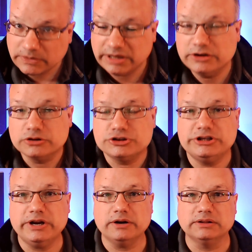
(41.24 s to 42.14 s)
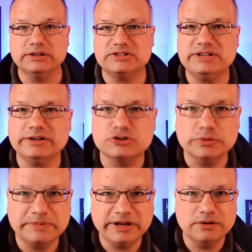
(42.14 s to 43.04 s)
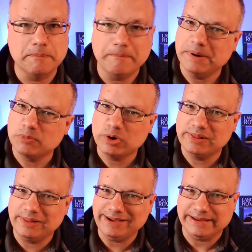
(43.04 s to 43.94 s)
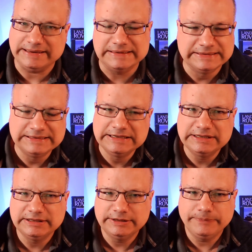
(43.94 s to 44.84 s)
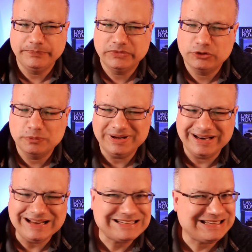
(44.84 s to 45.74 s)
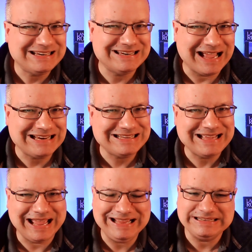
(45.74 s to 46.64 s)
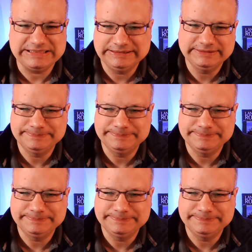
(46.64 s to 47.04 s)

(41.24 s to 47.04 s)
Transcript: in your chair, and let's take a trip down memory lane to about 1998.